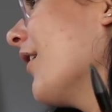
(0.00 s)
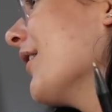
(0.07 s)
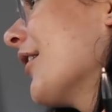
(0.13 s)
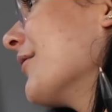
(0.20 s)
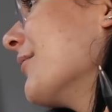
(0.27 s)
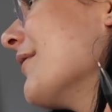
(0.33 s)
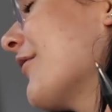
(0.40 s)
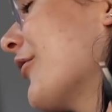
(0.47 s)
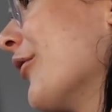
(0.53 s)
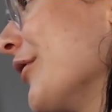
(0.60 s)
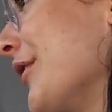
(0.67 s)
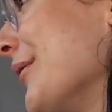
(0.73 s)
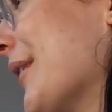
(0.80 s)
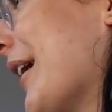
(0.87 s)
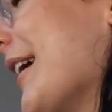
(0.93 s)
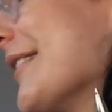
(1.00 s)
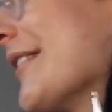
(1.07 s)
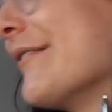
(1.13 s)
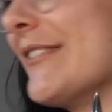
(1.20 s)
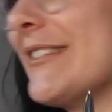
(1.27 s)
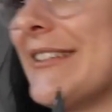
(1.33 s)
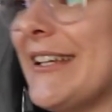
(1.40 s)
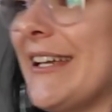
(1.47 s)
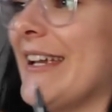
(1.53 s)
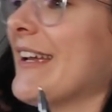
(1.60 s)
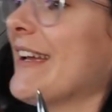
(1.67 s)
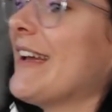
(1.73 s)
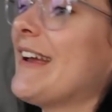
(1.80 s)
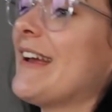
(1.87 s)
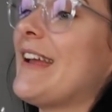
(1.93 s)
along with all you guys,
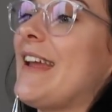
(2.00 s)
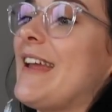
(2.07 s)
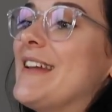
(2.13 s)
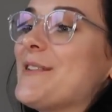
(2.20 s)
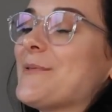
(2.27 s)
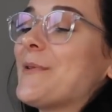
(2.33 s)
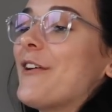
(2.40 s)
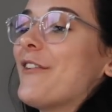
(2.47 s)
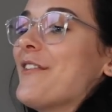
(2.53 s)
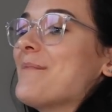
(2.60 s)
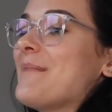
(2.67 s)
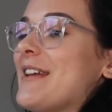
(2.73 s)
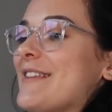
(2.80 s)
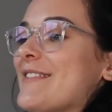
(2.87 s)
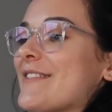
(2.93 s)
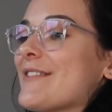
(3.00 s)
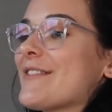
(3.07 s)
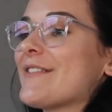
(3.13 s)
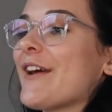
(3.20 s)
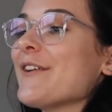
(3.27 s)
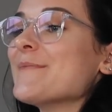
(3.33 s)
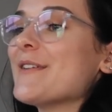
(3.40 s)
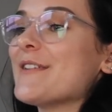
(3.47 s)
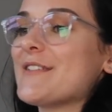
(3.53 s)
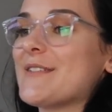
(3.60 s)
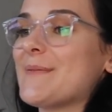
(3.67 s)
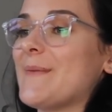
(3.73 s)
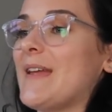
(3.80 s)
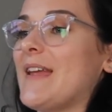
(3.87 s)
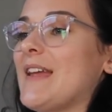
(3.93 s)
obviously. Each one means so much
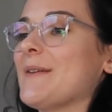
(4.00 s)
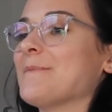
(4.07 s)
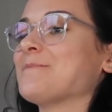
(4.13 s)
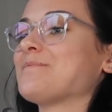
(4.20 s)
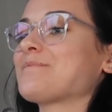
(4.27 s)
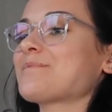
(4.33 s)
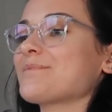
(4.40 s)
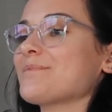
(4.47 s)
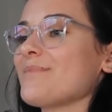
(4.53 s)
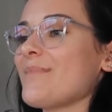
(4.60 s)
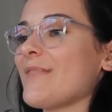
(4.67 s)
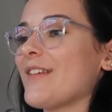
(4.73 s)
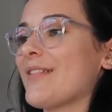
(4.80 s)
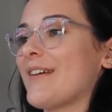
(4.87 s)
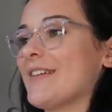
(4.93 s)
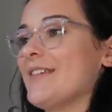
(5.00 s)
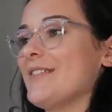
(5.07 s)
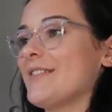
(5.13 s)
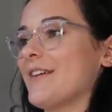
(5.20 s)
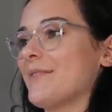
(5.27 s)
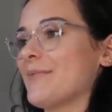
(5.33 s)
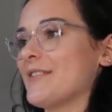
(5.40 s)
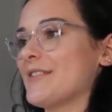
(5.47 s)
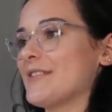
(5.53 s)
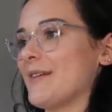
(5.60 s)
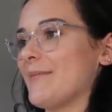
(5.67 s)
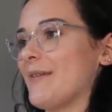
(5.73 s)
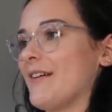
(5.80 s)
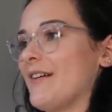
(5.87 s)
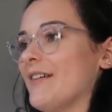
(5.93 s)
to me. Thank you so much,
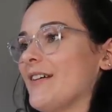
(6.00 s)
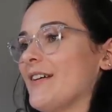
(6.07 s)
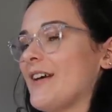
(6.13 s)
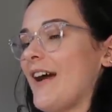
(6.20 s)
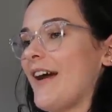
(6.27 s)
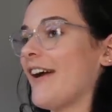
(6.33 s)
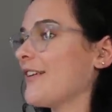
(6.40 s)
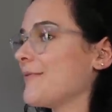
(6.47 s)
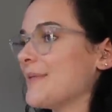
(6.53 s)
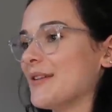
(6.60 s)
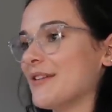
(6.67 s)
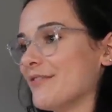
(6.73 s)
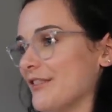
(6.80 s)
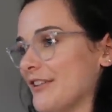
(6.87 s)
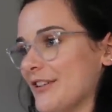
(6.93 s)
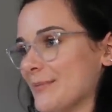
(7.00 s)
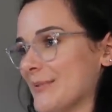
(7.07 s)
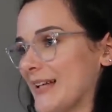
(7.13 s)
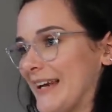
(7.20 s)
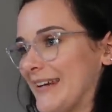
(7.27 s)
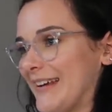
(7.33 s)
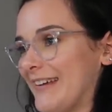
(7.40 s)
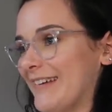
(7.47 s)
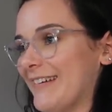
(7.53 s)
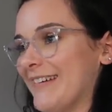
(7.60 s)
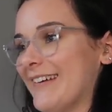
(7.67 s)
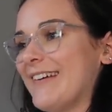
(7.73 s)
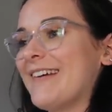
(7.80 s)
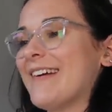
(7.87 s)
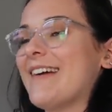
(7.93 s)
Gemma. I hope you love your new planner.
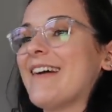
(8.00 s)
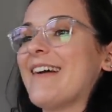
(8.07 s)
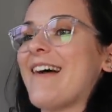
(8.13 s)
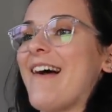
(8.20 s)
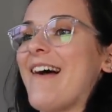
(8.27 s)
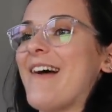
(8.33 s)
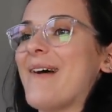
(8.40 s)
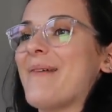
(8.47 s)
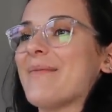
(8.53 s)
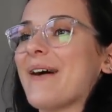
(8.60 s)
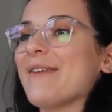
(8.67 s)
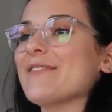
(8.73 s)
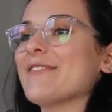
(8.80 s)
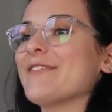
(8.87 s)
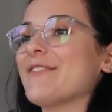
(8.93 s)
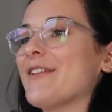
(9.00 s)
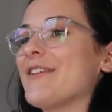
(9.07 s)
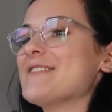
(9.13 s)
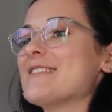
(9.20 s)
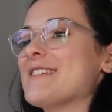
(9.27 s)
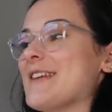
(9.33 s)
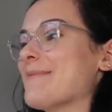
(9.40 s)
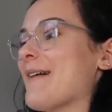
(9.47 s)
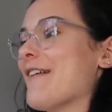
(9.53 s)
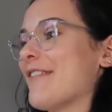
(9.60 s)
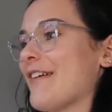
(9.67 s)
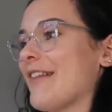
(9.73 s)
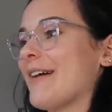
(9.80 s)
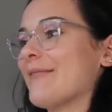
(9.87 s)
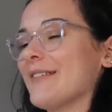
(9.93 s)
That was a full-on team
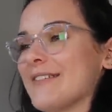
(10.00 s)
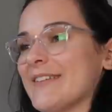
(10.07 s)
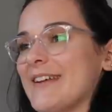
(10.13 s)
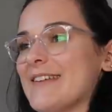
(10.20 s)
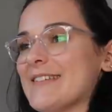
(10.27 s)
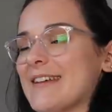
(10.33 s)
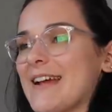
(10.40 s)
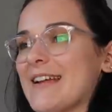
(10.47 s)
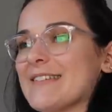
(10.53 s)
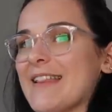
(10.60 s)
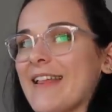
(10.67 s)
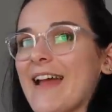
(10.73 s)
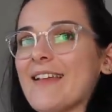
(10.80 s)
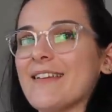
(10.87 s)
effort, that wasn't it, to get to the